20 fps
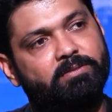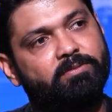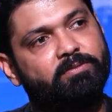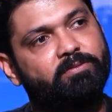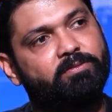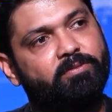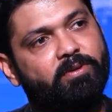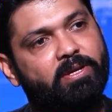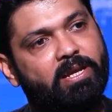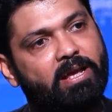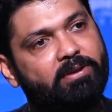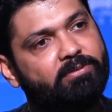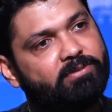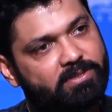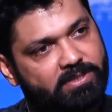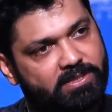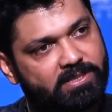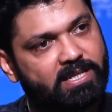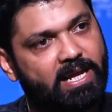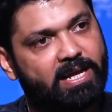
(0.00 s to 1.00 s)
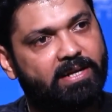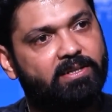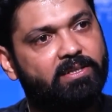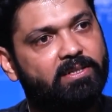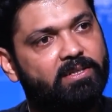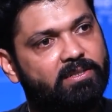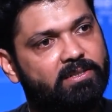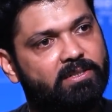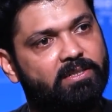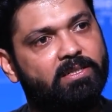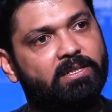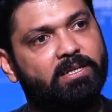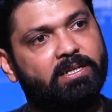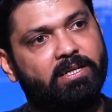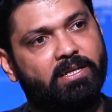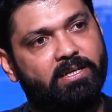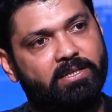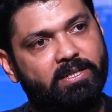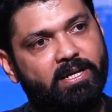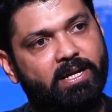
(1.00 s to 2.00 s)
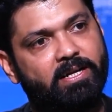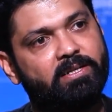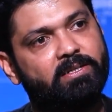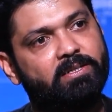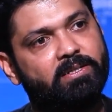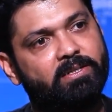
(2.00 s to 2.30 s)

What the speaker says: where I was an actor in that.